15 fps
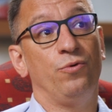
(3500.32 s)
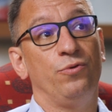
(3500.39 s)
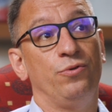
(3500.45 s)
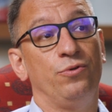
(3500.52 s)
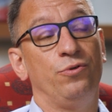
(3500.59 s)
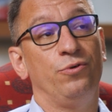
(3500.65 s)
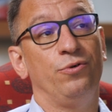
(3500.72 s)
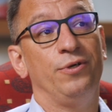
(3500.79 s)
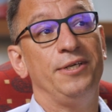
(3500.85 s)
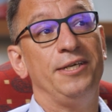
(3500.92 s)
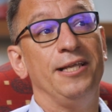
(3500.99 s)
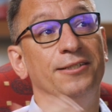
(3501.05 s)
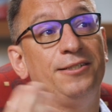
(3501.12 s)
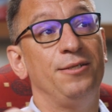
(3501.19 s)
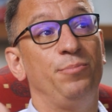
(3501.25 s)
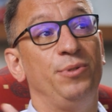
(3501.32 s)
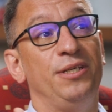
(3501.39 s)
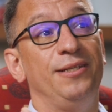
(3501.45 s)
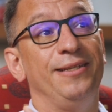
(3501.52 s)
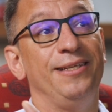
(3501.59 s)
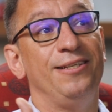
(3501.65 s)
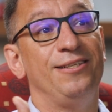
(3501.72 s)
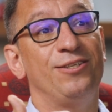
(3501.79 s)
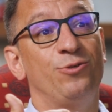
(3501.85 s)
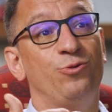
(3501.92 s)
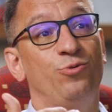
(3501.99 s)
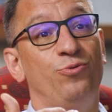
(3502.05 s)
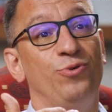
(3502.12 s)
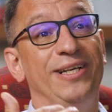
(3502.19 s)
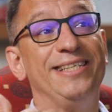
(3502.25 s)
the ENTP needs
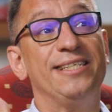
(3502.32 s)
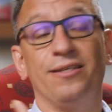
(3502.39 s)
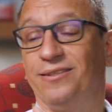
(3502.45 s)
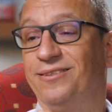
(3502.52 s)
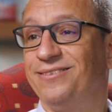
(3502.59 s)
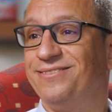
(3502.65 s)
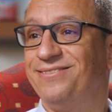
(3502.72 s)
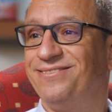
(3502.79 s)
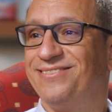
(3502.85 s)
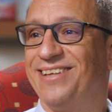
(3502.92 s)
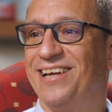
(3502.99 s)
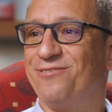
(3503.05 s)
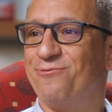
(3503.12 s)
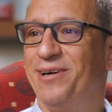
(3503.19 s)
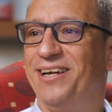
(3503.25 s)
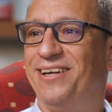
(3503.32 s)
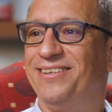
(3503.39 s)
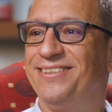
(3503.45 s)
to listen as well.